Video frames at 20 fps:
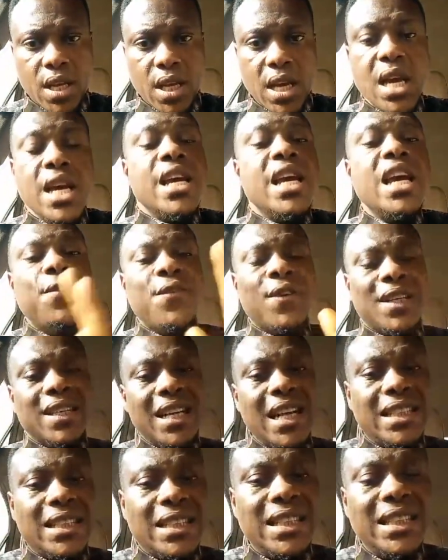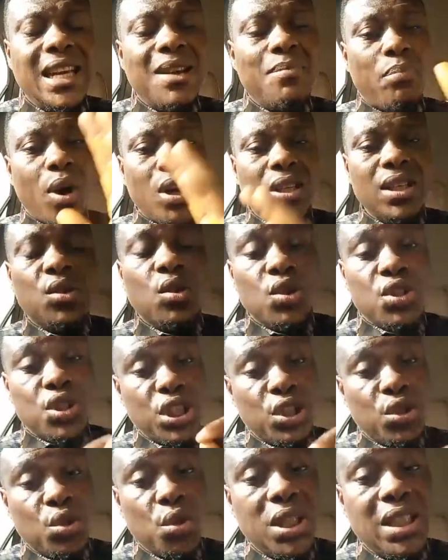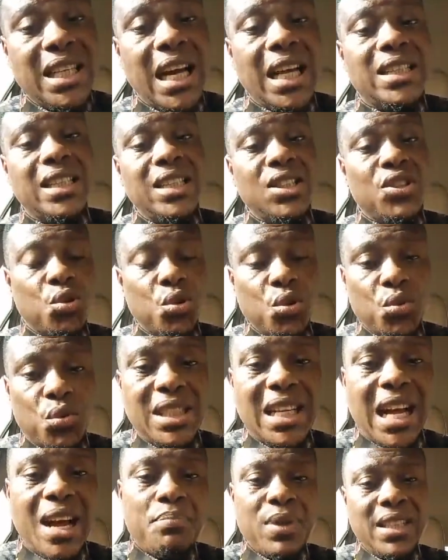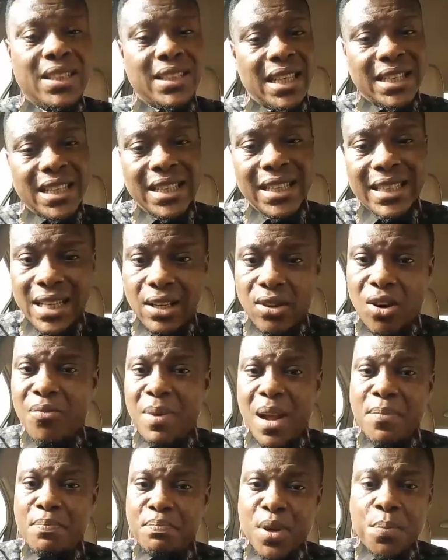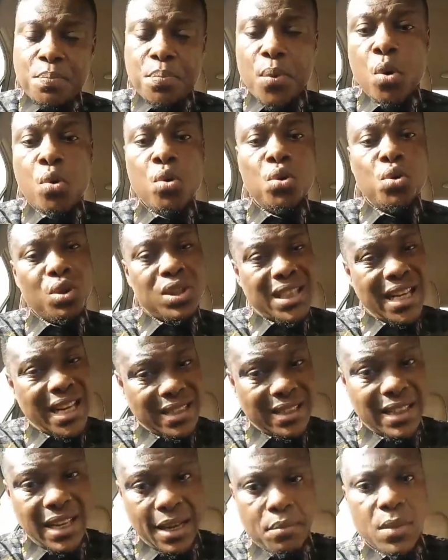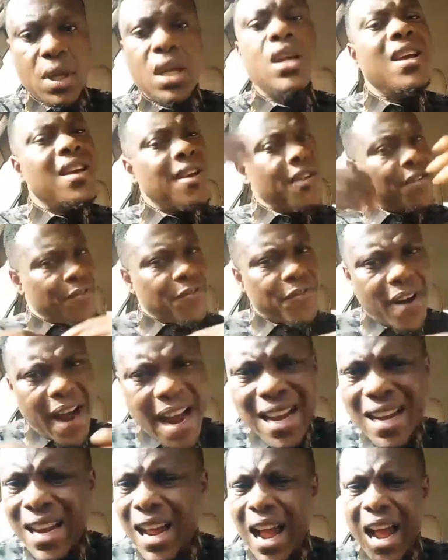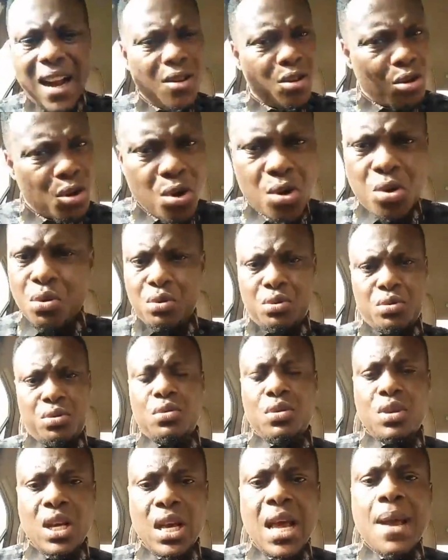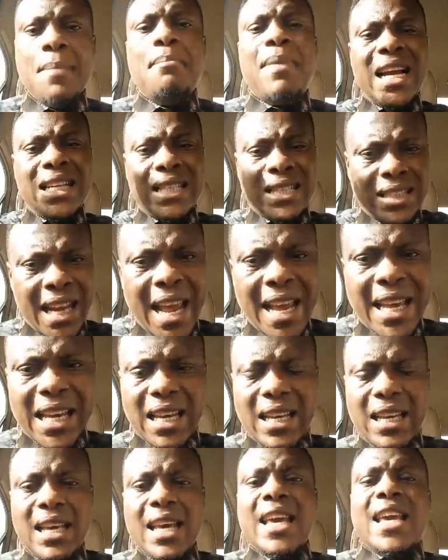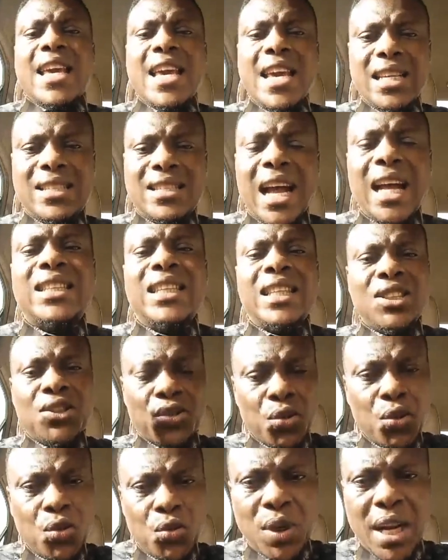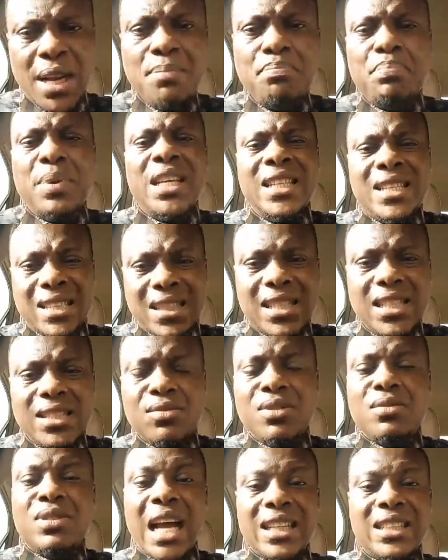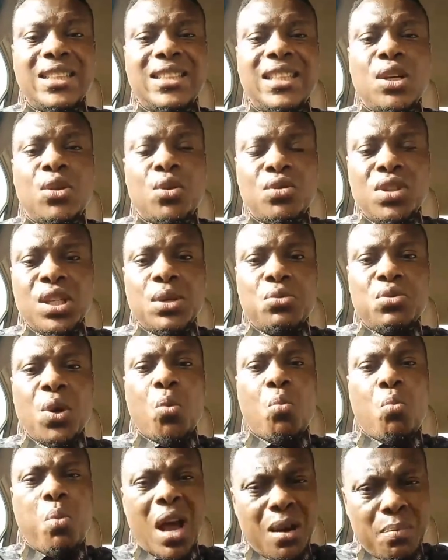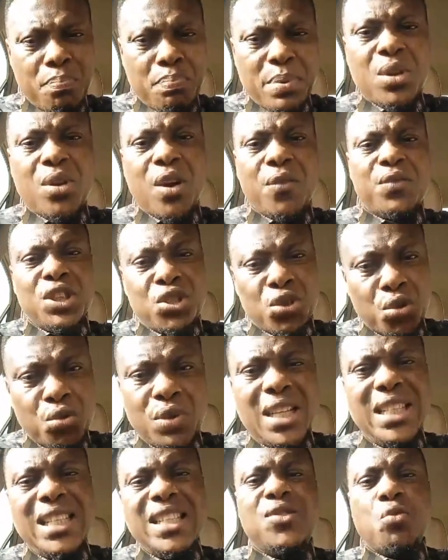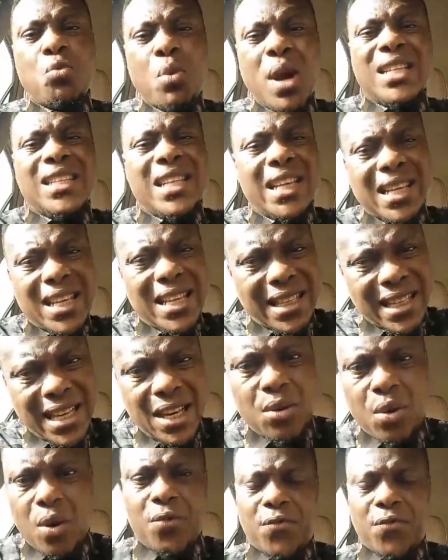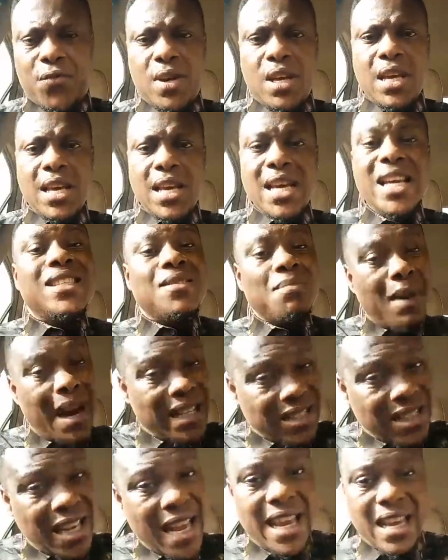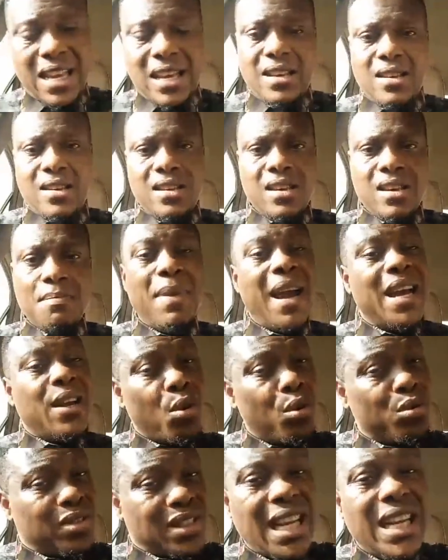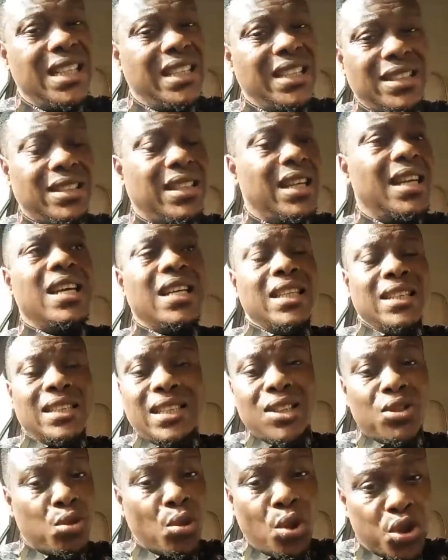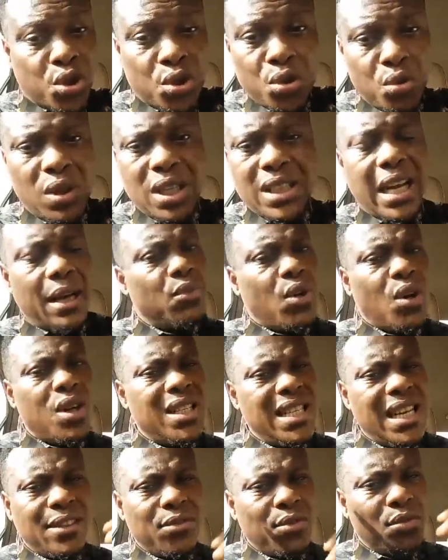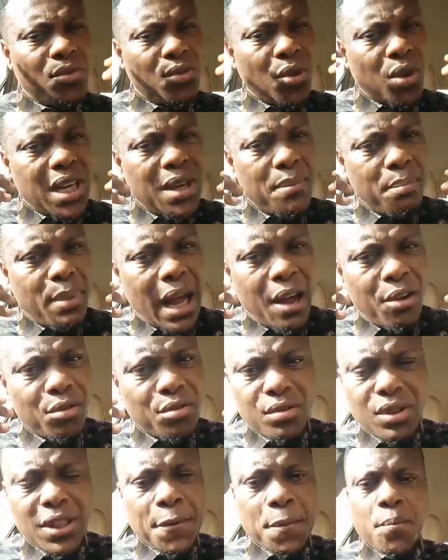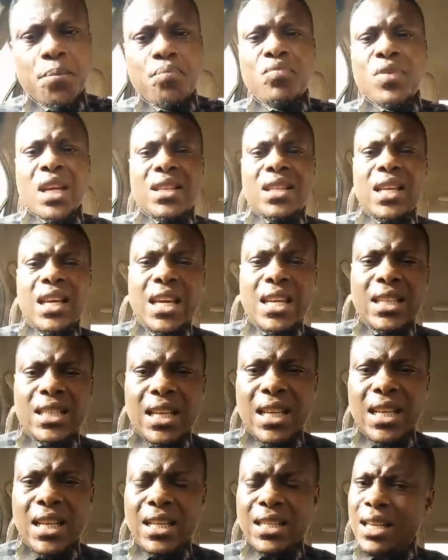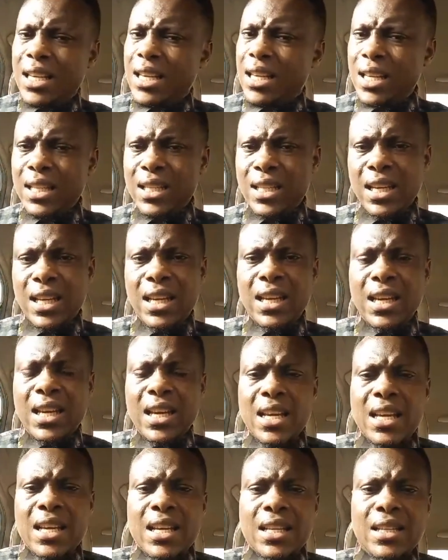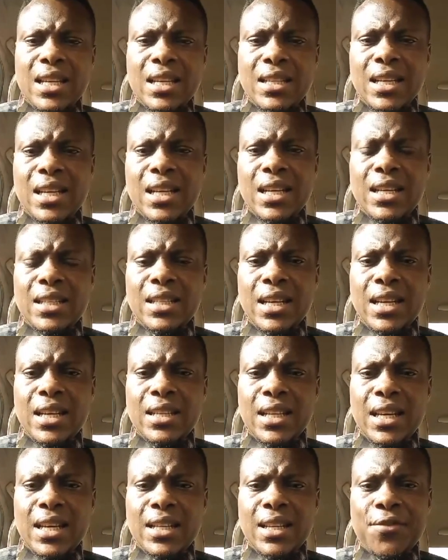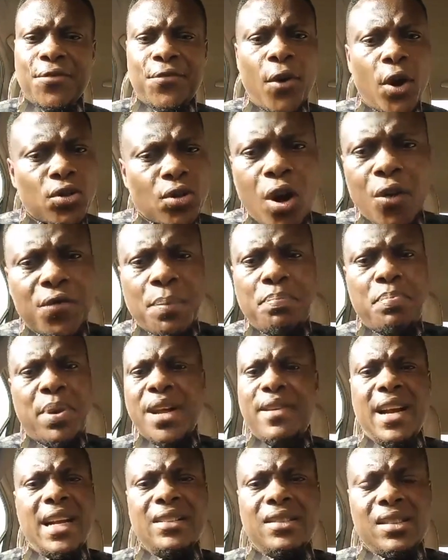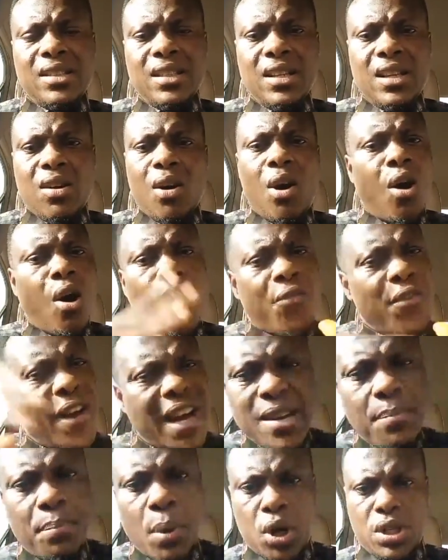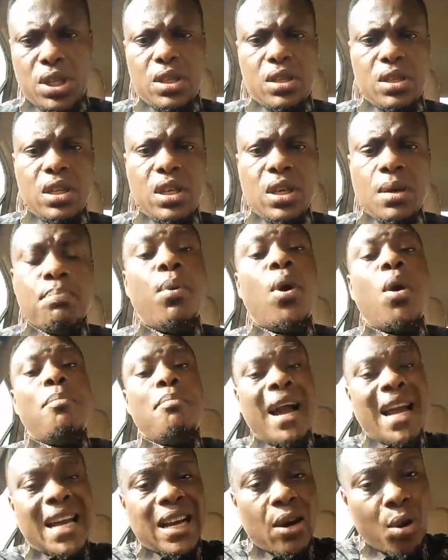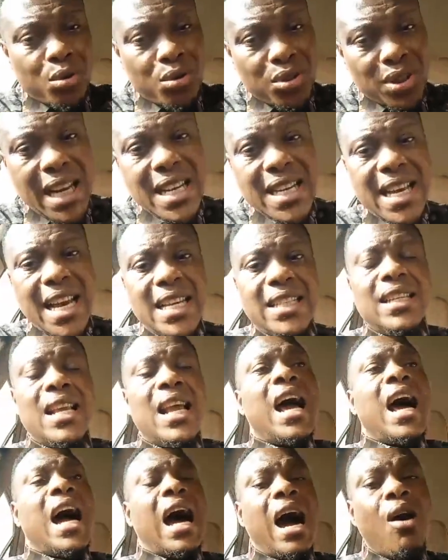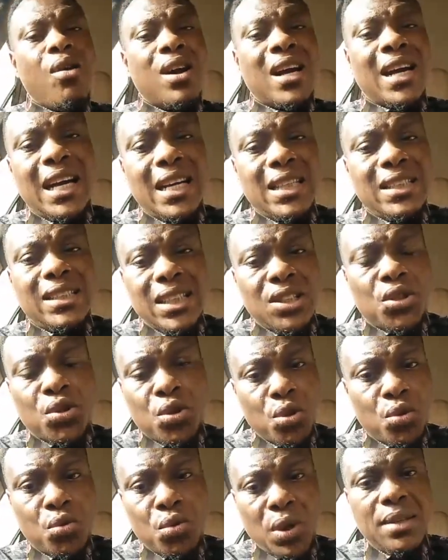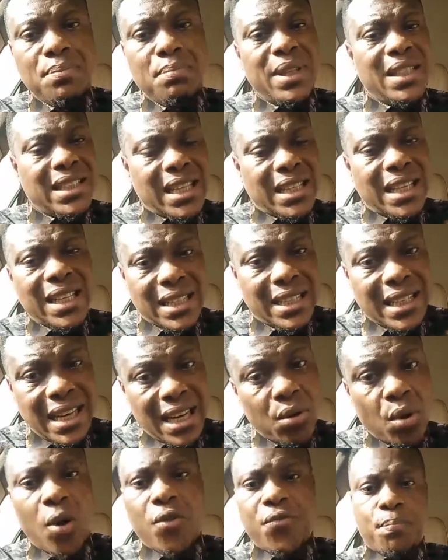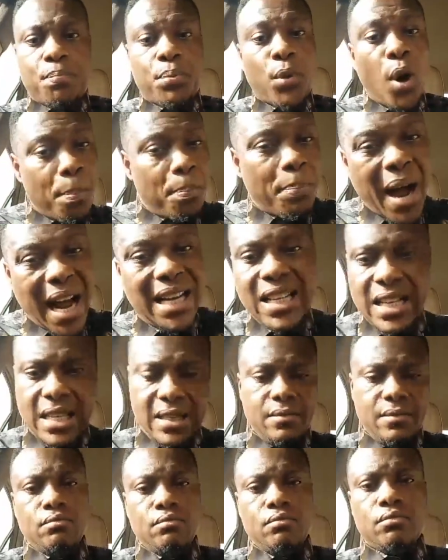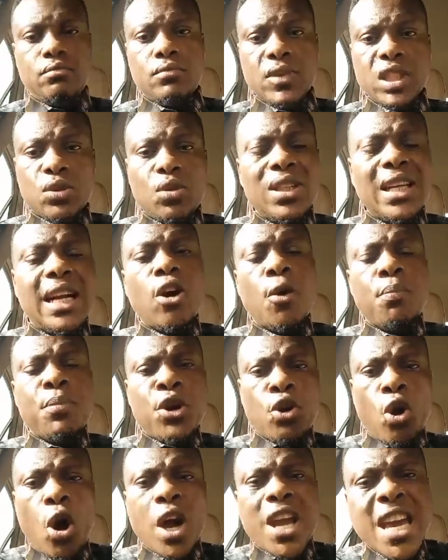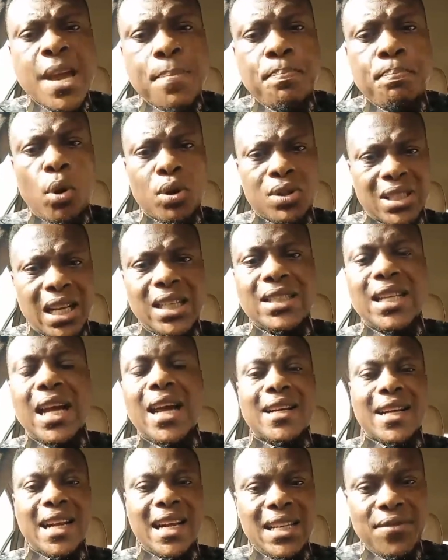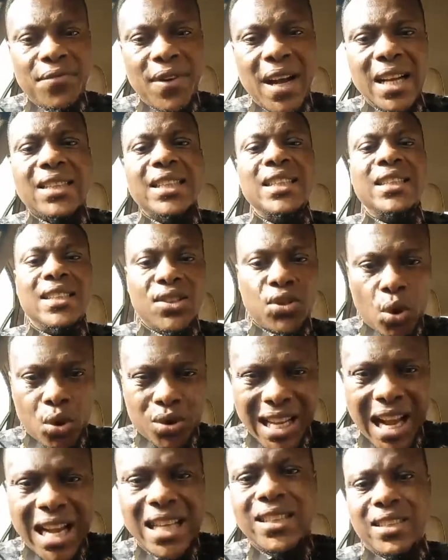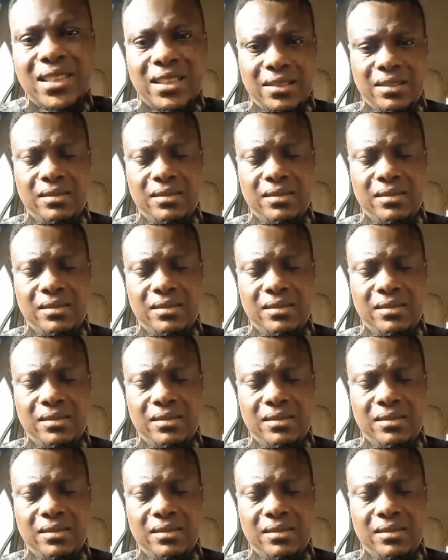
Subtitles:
If creating a body to see to it that these children are being taken care of by people who do take them, fine and good. My take is that these children the well-being of these children is well taken care of. Is my take. My concern is those children. I'm not here to talk about the fault of the parents or of anybody. But my concern here is how can these children be taken care of properly so that they'll become important and relevant in the society.